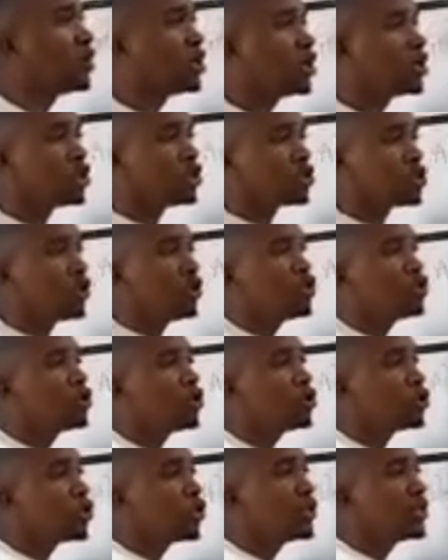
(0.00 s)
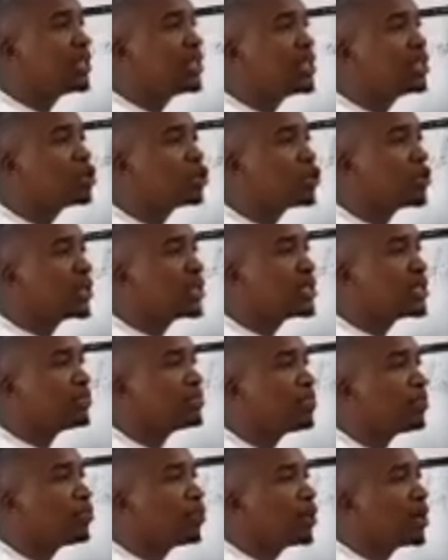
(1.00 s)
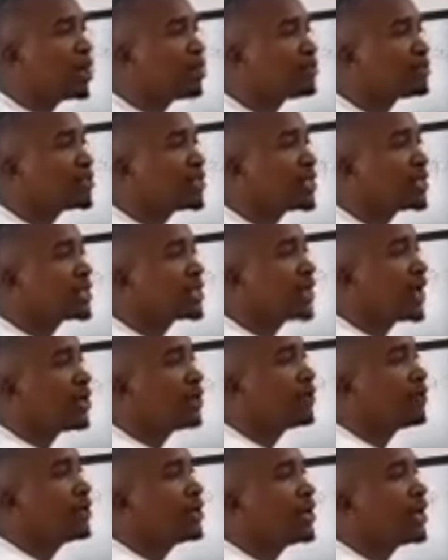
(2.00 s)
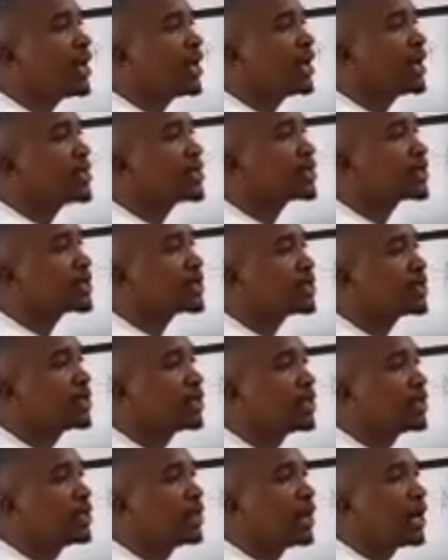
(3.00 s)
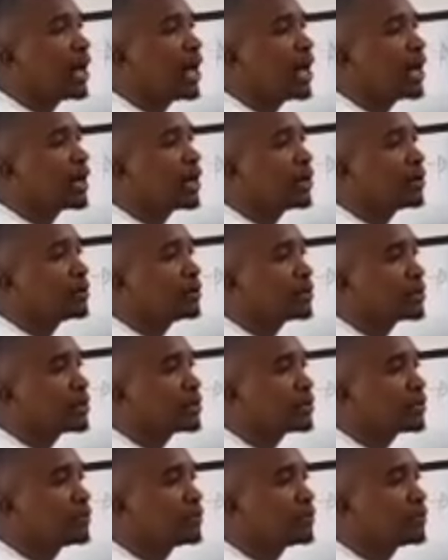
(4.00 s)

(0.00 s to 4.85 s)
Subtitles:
So in total, these 20 people have 600 X accounts.